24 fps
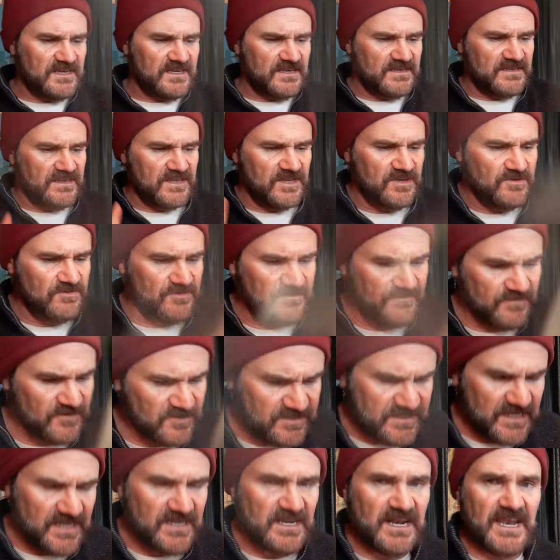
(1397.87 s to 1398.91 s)
and the universe
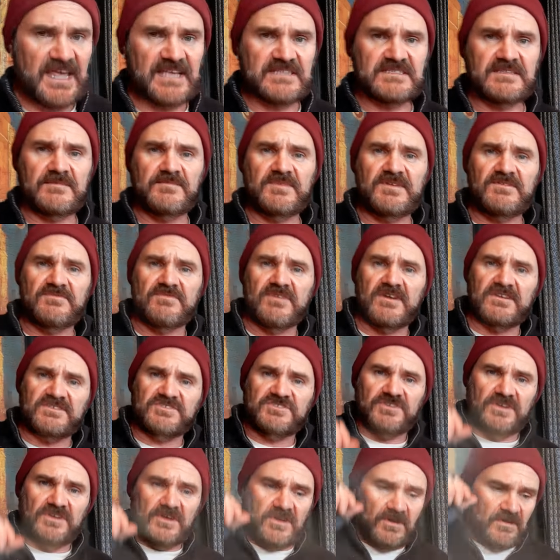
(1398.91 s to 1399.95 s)
doesn't like to be
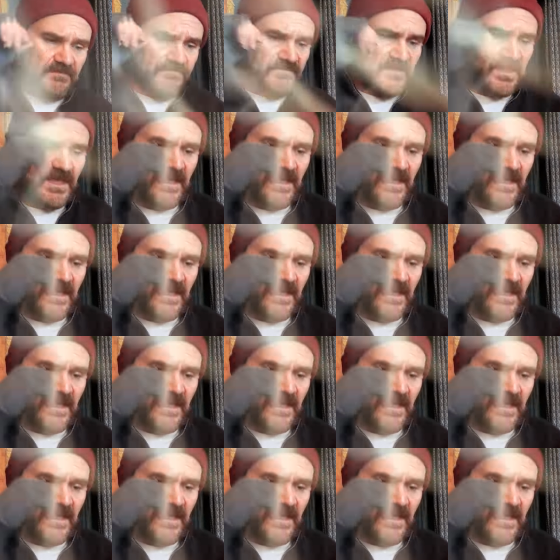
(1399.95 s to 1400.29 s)
rushed, y'all.